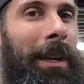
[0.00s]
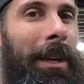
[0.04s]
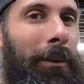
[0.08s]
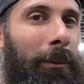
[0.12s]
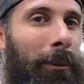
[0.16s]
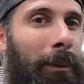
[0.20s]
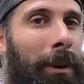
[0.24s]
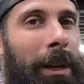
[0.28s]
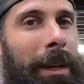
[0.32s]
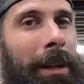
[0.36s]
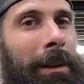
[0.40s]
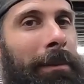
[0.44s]

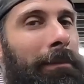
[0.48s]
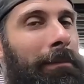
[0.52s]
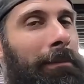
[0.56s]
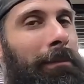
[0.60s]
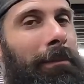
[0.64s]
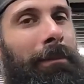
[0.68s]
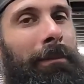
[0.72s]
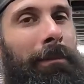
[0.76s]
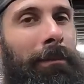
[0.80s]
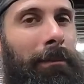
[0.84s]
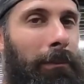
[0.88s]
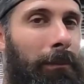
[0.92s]
then we
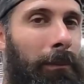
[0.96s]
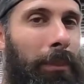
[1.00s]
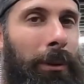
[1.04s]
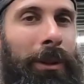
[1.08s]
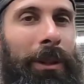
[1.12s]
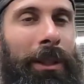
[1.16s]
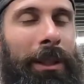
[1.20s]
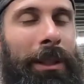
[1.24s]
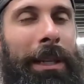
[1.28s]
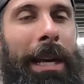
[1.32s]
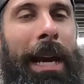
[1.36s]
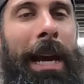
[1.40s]

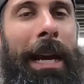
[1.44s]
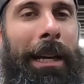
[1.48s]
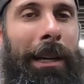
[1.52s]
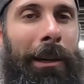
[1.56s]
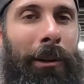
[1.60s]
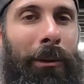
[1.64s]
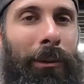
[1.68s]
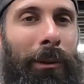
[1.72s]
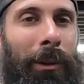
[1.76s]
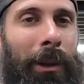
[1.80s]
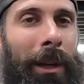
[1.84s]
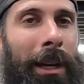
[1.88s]
put the stack
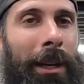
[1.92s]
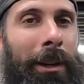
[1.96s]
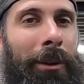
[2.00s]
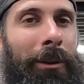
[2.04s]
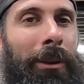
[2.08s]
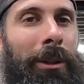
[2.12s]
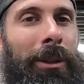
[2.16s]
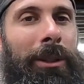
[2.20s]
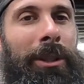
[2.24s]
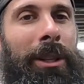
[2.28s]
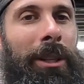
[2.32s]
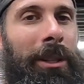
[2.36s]
on
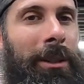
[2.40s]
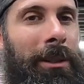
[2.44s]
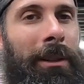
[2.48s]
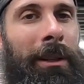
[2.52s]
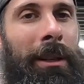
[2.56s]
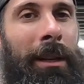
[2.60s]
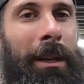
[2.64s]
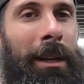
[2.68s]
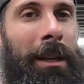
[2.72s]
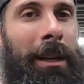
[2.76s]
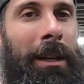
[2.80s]
later. It's just,